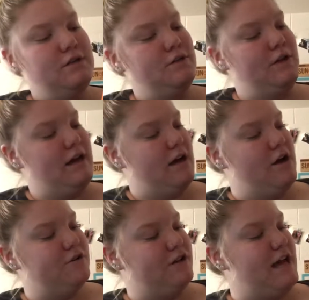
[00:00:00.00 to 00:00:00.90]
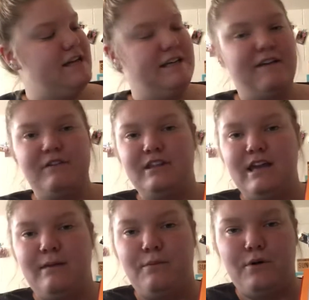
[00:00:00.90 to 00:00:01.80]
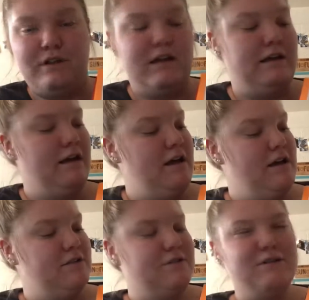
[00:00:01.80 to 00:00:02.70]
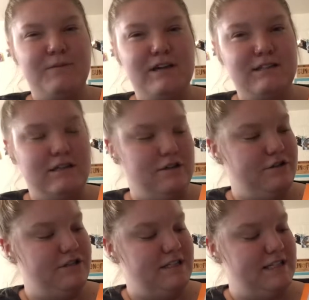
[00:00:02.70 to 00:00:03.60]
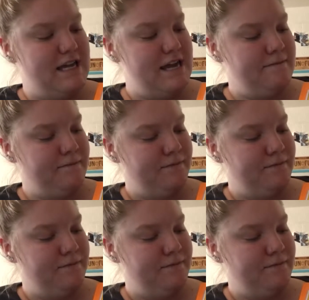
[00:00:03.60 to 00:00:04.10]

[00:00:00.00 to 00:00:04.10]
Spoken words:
So like underlined and everything, bolded, so it's a little bit easier to see.